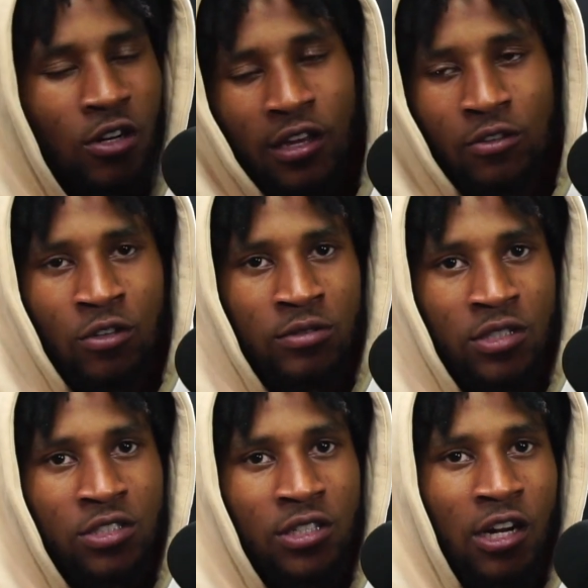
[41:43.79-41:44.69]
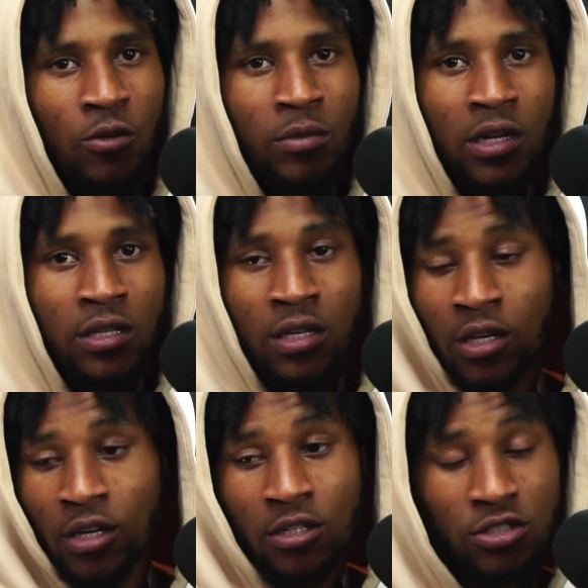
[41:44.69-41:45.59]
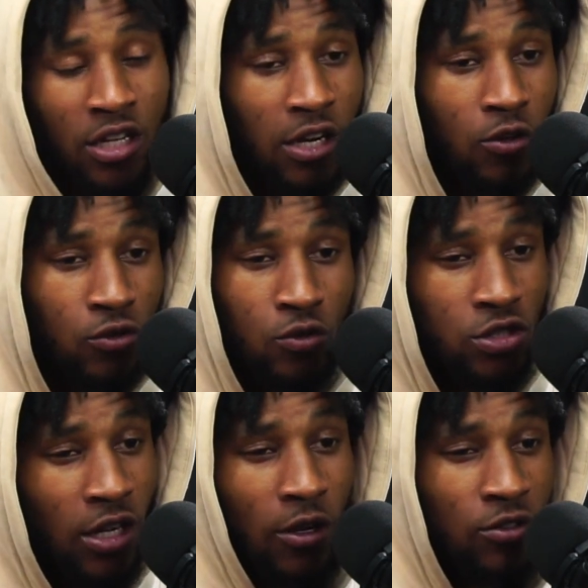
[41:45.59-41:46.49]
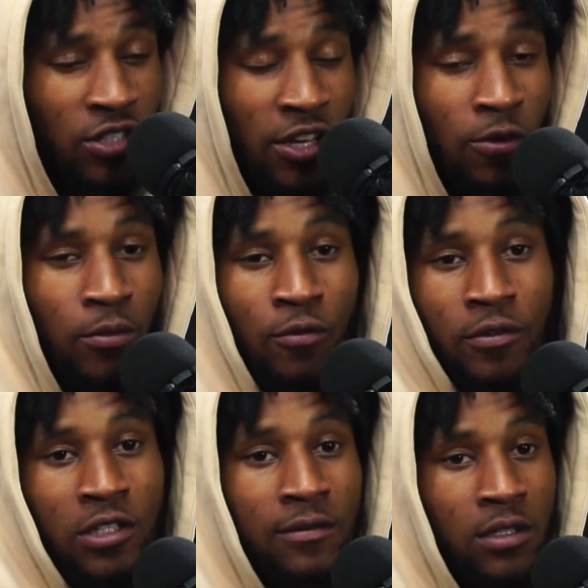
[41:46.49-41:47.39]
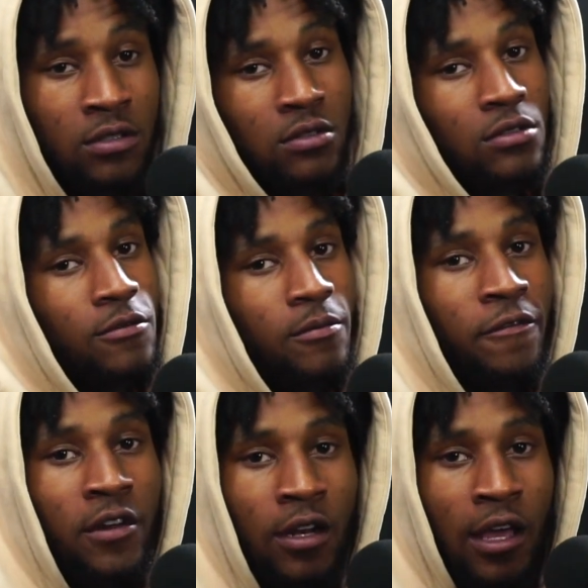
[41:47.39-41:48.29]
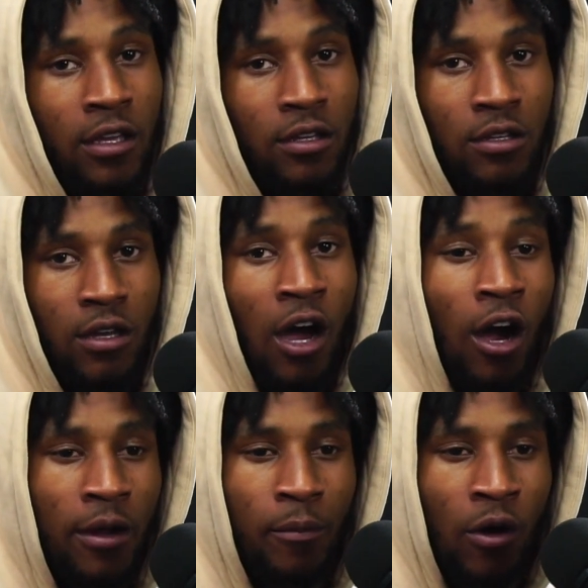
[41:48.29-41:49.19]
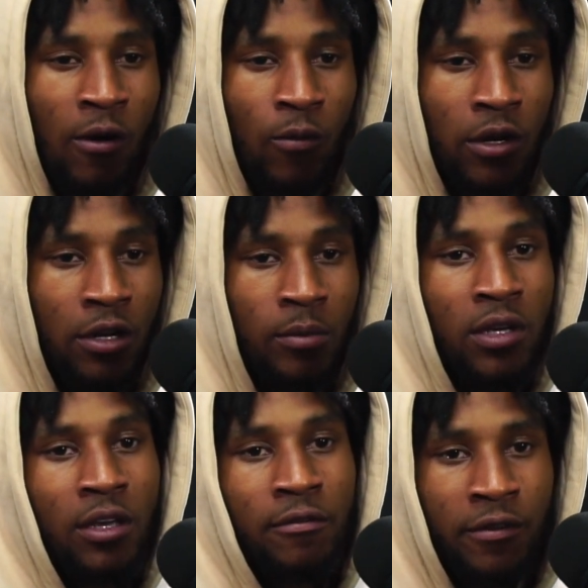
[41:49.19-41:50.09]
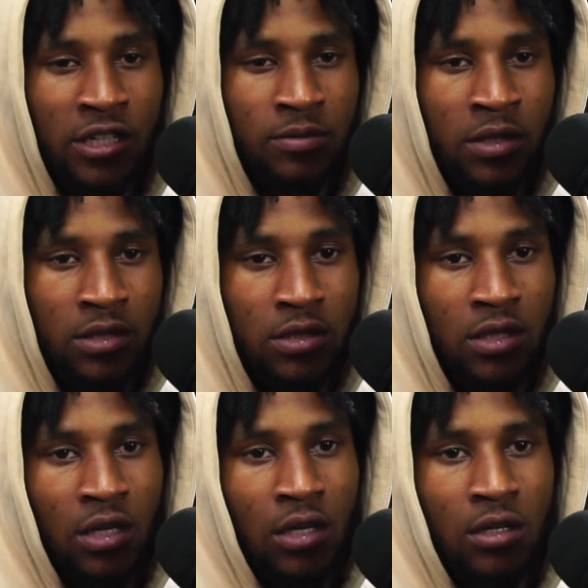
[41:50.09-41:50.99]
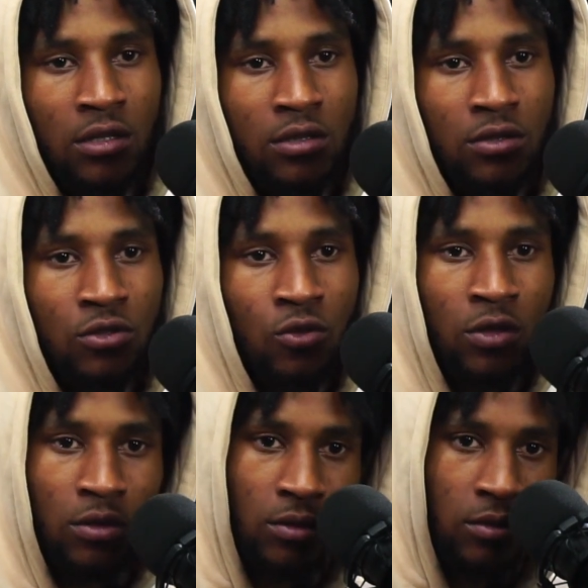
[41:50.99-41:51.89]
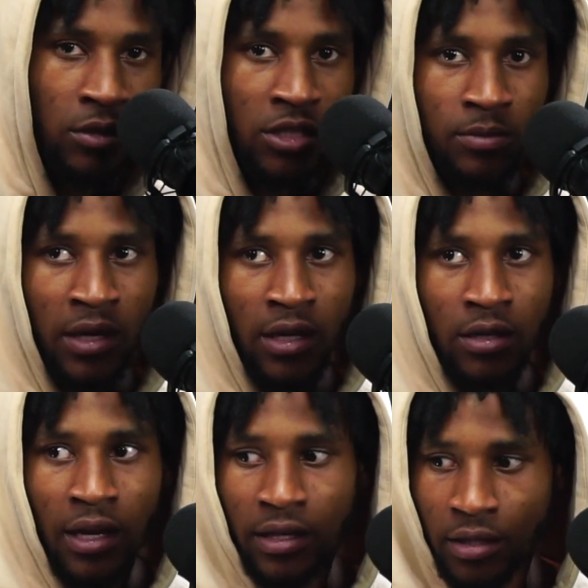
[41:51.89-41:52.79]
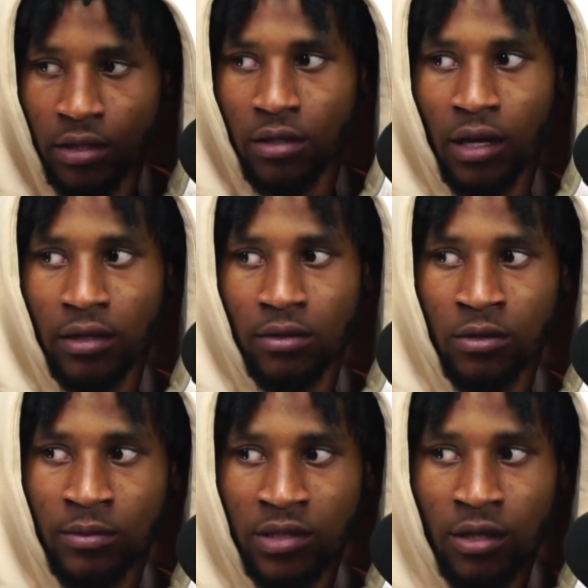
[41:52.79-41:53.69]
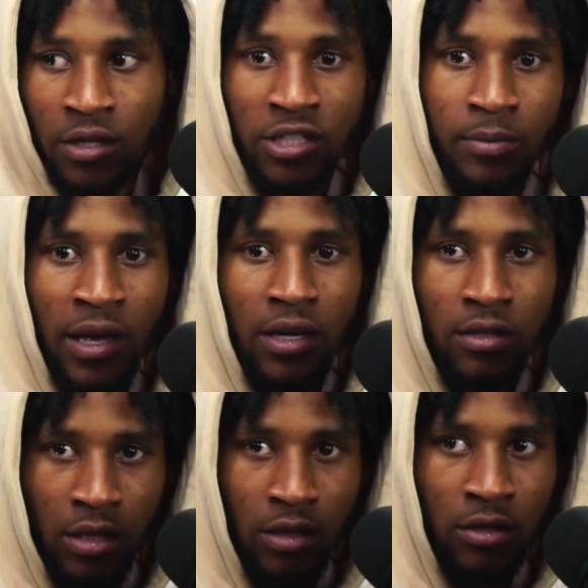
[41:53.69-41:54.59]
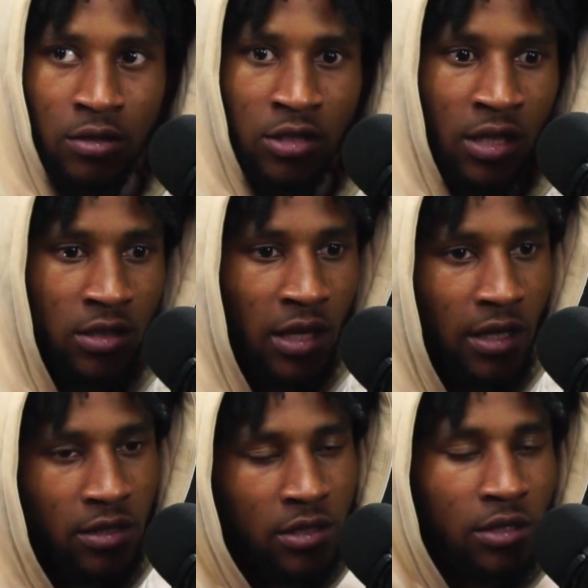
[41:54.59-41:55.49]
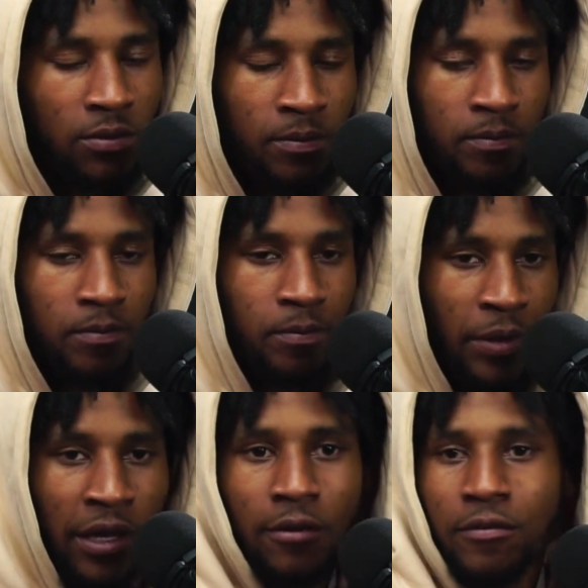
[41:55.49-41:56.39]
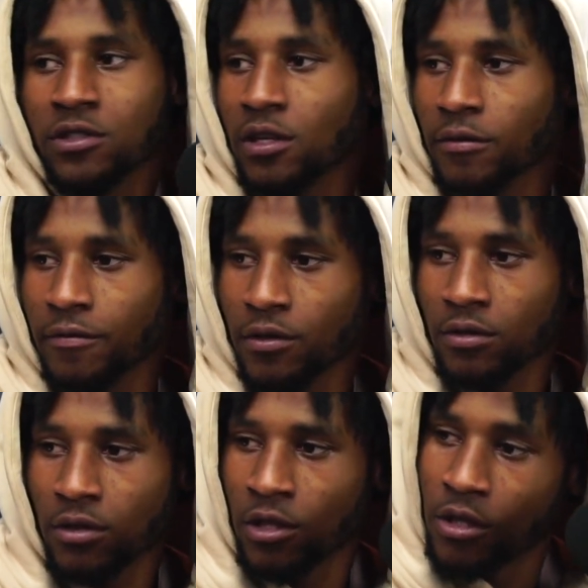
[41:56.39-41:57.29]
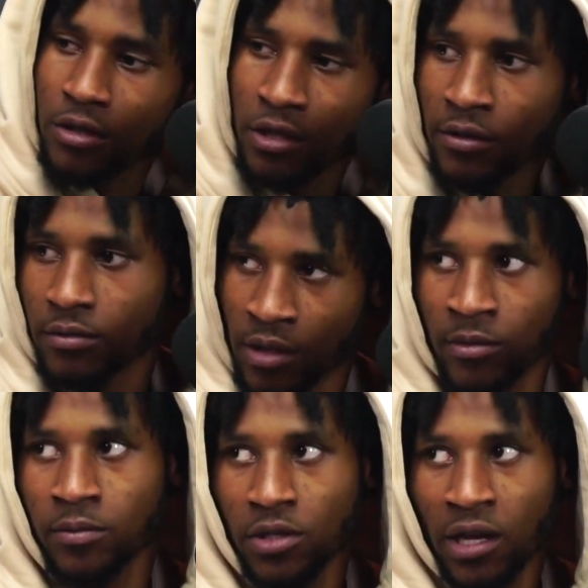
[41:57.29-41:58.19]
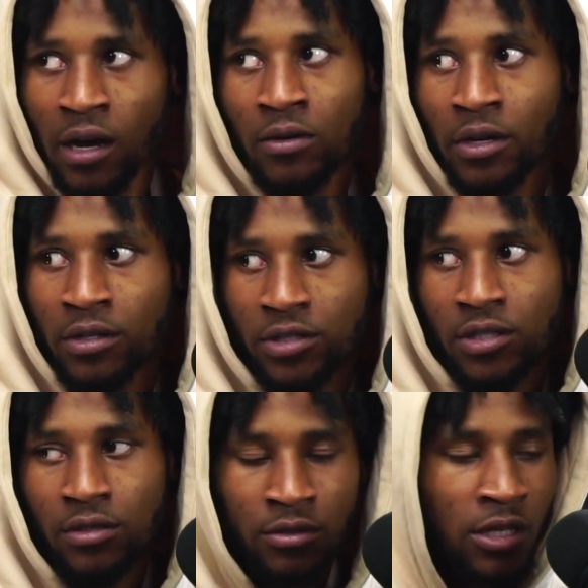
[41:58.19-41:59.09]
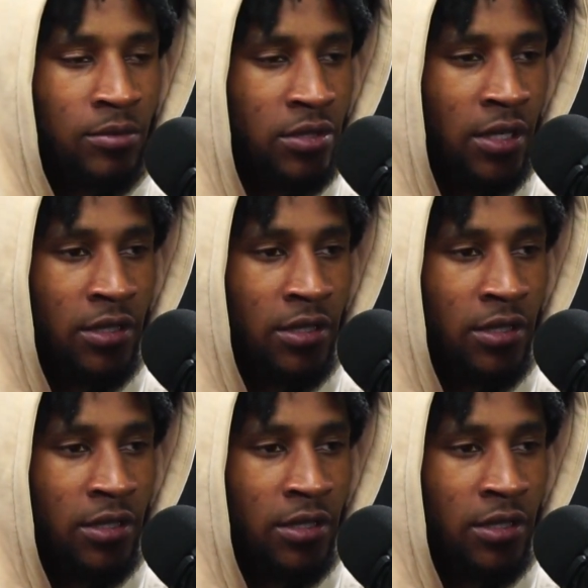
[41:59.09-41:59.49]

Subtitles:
Like, you know what I'm saying? Shout out Millie. Shout out you. Shout out Zell, bro, for even feeling like, all right, bro, I'm willing to make investments so this man could like eat, like, you know what I'm saying? Or this man could get a good chance. Like, cause he paid for stuff for them to be down there and shit. You know what I'm saying?